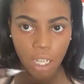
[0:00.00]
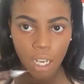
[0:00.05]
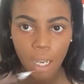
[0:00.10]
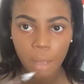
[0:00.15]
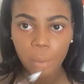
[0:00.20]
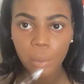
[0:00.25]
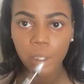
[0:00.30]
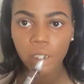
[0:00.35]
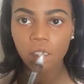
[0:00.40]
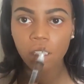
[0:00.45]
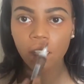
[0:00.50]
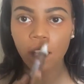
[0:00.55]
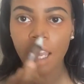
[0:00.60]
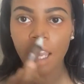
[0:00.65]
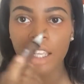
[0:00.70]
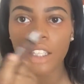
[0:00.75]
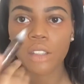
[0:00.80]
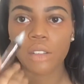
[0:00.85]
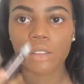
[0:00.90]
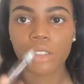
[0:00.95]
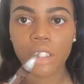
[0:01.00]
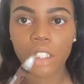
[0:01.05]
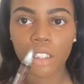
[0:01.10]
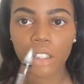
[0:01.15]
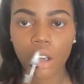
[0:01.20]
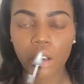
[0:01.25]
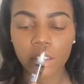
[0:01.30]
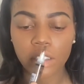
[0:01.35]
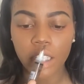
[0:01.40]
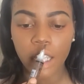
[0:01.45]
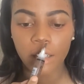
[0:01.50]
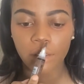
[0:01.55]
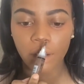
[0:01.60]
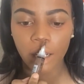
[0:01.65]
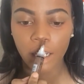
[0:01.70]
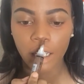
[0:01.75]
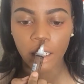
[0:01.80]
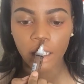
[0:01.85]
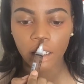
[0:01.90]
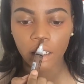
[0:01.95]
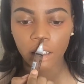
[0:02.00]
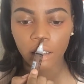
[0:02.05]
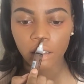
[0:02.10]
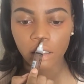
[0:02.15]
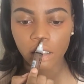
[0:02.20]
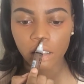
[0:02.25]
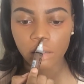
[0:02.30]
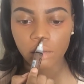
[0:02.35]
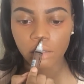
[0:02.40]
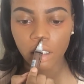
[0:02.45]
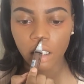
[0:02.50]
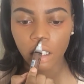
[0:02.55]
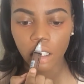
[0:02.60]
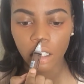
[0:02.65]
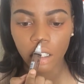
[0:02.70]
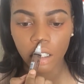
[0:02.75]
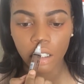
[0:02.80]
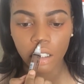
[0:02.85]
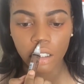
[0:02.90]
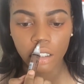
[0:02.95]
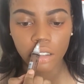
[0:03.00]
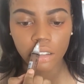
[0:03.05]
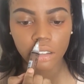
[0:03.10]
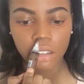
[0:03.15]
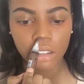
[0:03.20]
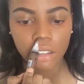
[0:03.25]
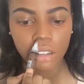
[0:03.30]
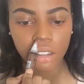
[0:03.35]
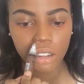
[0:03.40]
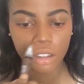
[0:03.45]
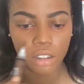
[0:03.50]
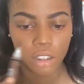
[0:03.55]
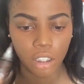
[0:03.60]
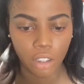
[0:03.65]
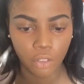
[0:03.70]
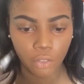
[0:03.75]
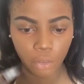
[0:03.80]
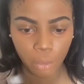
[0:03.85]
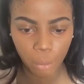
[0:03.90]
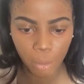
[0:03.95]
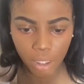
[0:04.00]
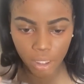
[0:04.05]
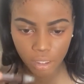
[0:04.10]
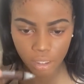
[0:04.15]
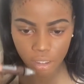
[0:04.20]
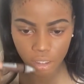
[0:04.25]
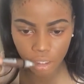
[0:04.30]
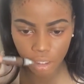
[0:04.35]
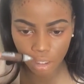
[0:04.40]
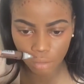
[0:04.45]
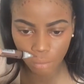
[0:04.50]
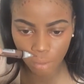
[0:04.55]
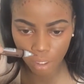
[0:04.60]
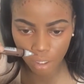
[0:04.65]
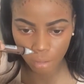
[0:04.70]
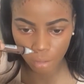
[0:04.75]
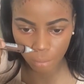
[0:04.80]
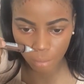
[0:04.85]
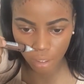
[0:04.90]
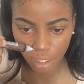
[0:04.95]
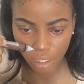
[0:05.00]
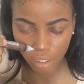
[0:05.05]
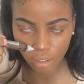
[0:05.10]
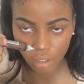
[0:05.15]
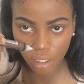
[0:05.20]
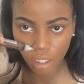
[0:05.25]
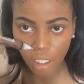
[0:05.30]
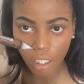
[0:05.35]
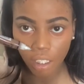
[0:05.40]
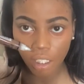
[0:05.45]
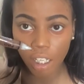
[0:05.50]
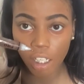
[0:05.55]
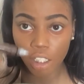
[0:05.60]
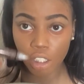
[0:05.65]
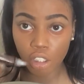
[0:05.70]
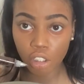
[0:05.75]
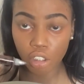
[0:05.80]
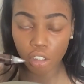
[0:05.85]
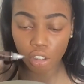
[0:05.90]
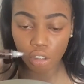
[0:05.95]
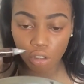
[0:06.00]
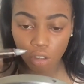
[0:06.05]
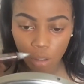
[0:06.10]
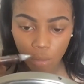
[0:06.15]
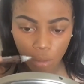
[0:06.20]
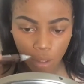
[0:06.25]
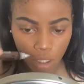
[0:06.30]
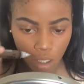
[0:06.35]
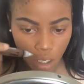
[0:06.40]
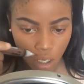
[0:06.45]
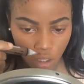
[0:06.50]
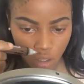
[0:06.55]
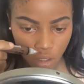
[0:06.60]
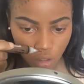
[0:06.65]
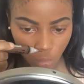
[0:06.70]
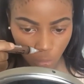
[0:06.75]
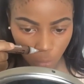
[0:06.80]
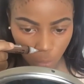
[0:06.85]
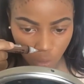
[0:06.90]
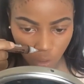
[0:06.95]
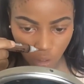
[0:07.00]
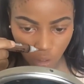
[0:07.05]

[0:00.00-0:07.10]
And I use the nose line right here just because it's easier for me to see where to blend. And it's extremely hard, so